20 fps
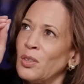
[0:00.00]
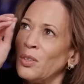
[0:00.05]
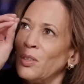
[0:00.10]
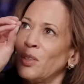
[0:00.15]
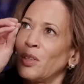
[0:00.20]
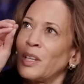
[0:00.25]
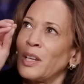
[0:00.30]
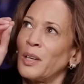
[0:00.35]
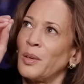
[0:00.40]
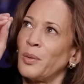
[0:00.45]

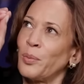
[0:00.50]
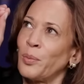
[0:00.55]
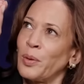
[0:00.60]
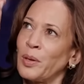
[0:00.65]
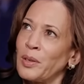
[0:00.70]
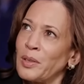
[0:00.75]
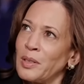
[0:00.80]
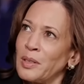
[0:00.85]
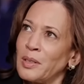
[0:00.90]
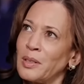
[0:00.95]
look at
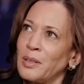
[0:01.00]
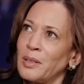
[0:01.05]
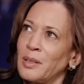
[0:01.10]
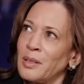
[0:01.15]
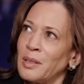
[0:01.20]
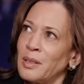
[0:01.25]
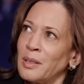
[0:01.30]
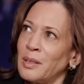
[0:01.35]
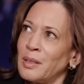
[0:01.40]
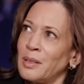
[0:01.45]
where the,
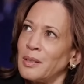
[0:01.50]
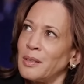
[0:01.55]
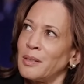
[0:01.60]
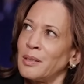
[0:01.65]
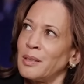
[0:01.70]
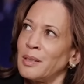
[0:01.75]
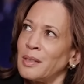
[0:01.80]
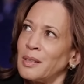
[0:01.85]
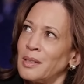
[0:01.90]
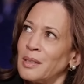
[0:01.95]
the,
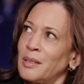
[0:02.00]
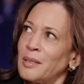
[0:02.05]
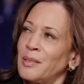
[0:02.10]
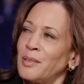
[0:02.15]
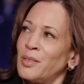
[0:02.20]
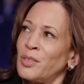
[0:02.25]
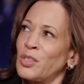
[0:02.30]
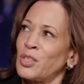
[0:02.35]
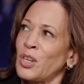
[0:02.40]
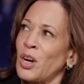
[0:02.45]
the
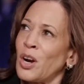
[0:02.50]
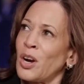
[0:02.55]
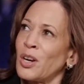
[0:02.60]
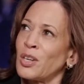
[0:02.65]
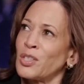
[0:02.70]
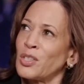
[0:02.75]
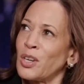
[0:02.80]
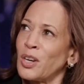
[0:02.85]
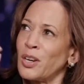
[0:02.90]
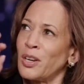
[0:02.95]

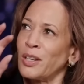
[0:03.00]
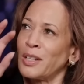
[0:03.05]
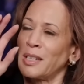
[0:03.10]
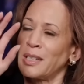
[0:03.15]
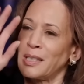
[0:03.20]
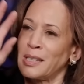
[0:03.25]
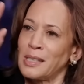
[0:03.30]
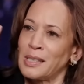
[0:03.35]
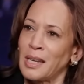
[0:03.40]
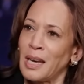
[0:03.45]
stars are
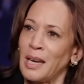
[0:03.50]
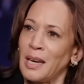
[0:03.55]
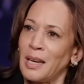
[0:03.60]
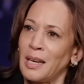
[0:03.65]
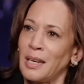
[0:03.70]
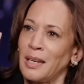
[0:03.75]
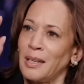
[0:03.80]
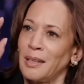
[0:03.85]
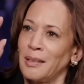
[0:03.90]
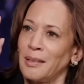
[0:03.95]
in the
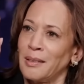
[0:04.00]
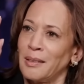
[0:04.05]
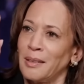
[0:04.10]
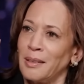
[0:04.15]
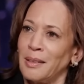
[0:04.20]
sky,